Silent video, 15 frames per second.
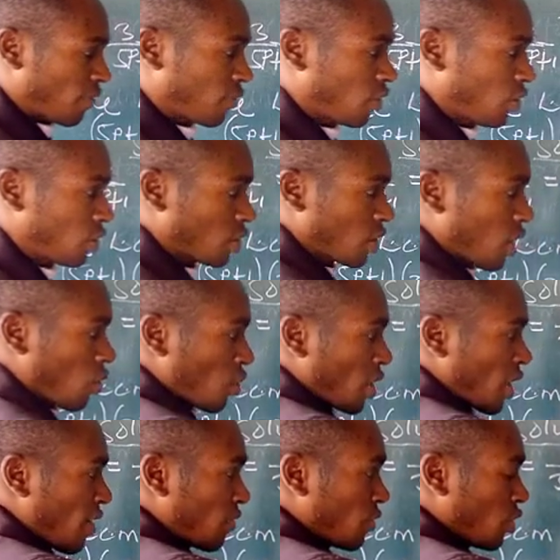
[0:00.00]
this and we
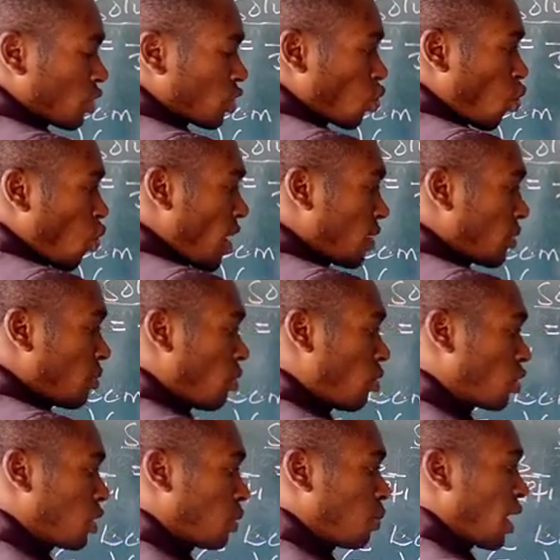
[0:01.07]
have this. 1
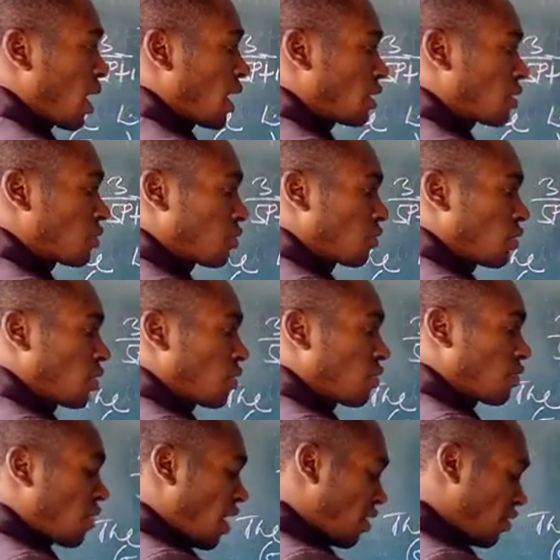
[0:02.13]
multiplies
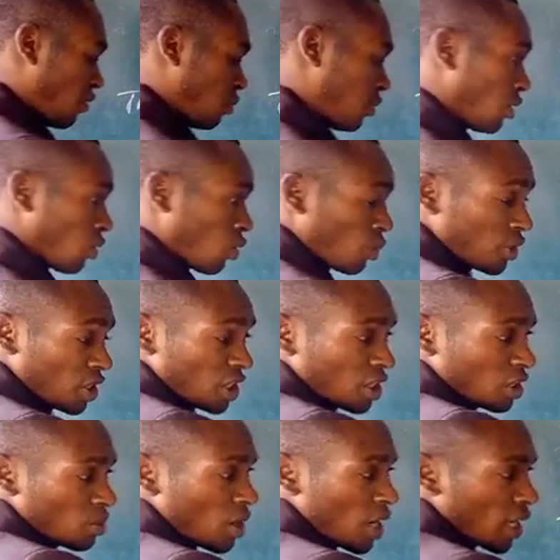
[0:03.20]
5p, opening this
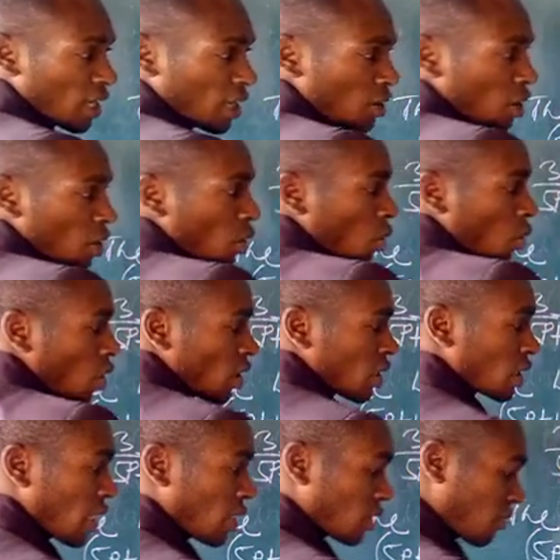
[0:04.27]
bracket. 1
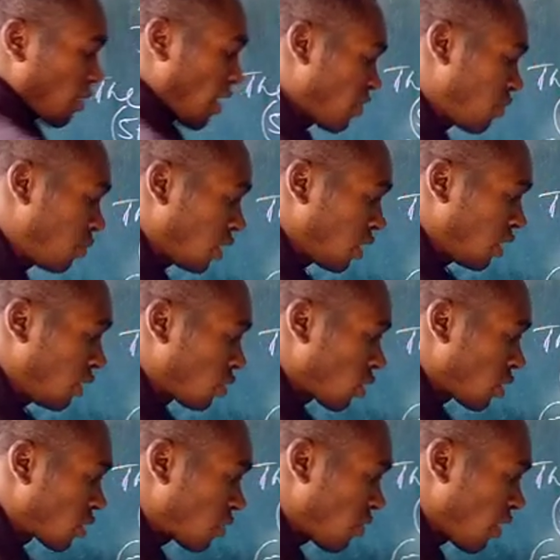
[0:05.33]
times 5p gives
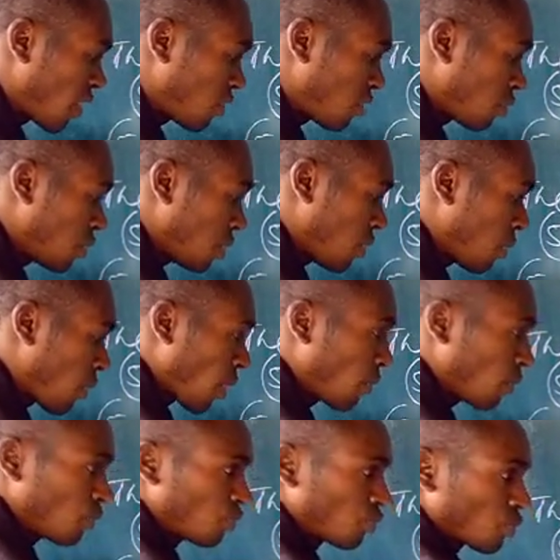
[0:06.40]
us 5p.
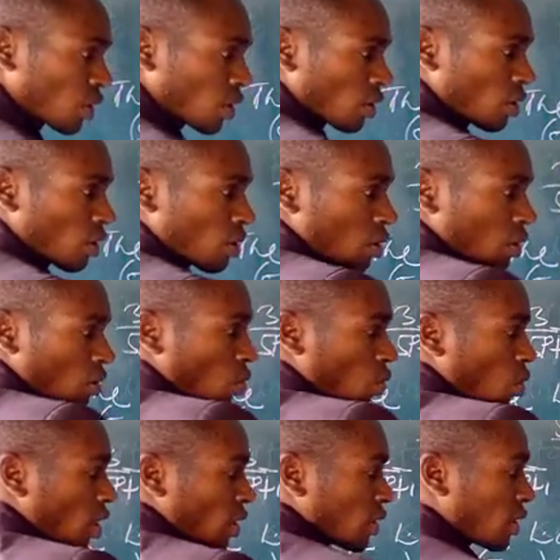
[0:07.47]

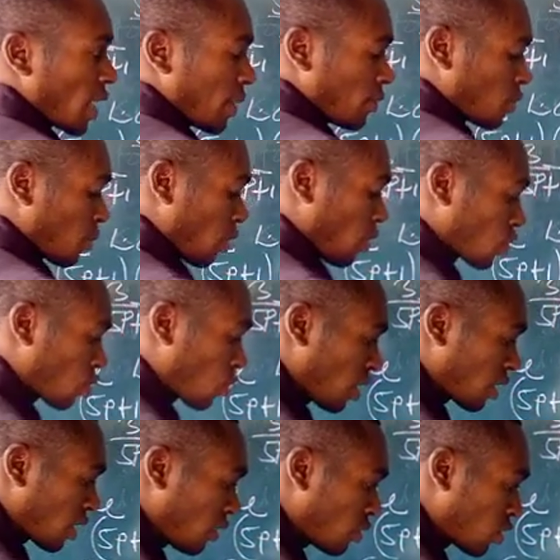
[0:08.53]
1 times plus 1
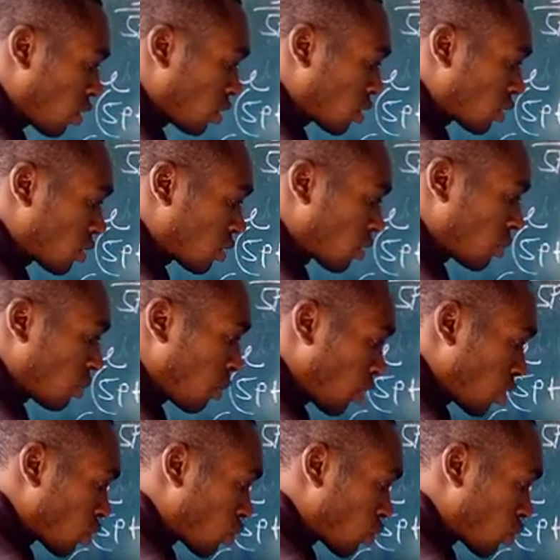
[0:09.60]
gives us plus